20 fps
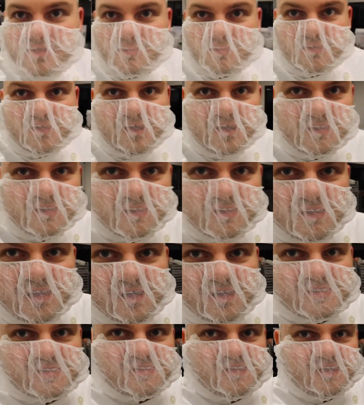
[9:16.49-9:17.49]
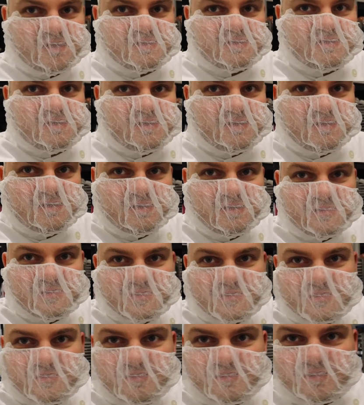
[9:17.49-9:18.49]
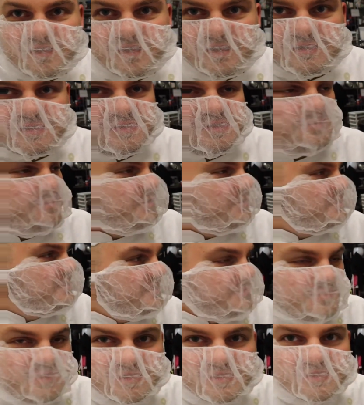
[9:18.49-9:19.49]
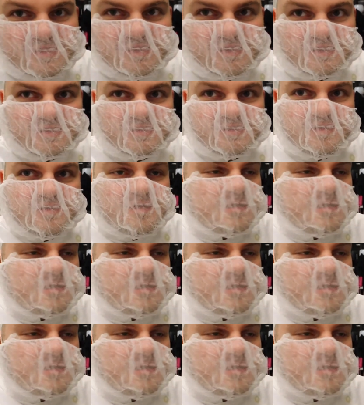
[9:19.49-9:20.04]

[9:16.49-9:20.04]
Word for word: Miranda has an idea on how it's supposed to be idea? done.